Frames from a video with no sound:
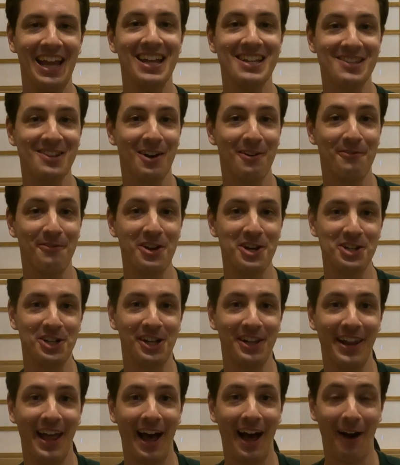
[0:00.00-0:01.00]
It's
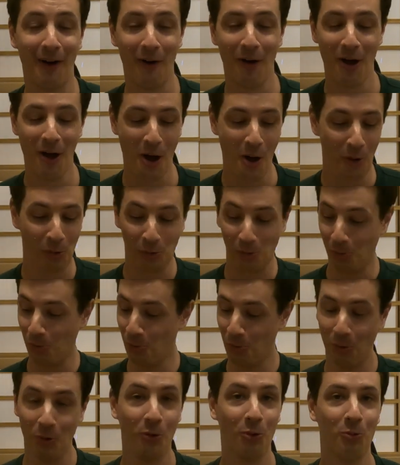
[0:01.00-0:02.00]
official now.
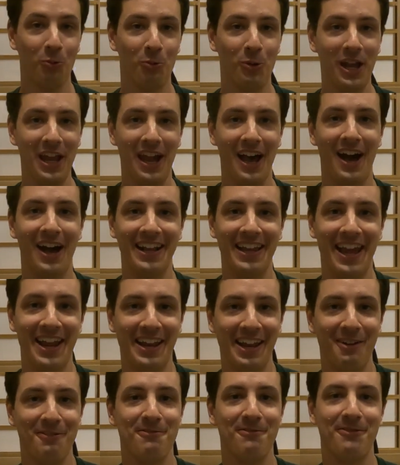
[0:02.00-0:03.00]
We are
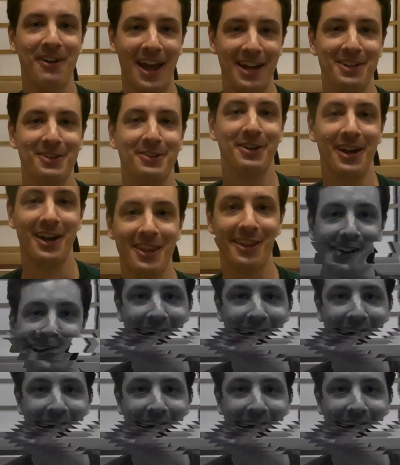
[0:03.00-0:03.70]
getting fat together.